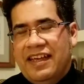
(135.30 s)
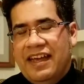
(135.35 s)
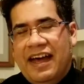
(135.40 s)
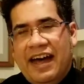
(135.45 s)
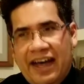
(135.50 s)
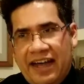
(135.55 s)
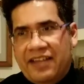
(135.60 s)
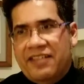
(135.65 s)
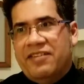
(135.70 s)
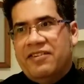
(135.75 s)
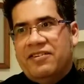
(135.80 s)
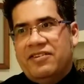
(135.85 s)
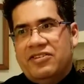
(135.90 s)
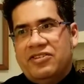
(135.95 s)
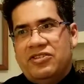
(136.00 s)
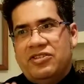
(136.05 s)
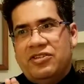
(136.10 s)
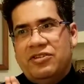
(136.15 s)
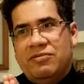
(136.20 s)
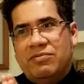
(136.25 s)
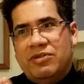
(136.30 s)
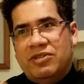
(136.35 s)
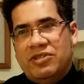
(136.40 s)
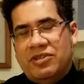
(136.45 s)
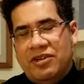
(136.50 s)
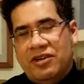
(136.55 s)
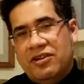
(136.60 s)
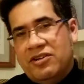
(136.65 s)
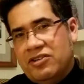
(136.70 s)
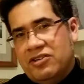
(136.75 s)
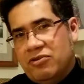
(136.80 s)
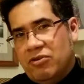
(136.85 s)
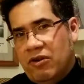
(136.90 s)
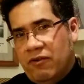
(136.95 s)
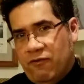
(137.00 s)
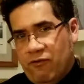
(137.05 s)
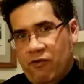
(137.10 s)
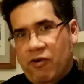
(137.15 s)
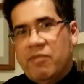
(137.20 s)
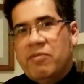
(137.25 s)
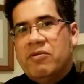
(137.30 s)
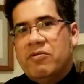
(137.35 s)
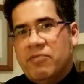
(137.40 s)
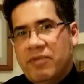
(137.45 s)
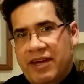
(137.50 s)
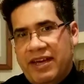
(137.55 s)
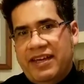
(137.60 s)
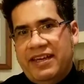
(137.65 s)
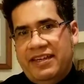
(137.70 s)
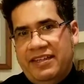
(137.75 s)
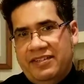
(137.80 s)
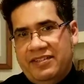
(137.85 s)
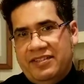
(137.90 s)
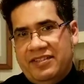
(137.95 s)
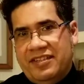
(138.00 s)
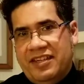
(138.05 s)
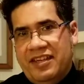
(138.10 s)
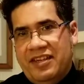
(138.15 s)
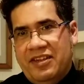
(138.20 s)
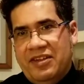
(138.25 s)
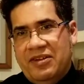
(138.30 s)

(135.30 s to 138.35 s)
either to return to our former ways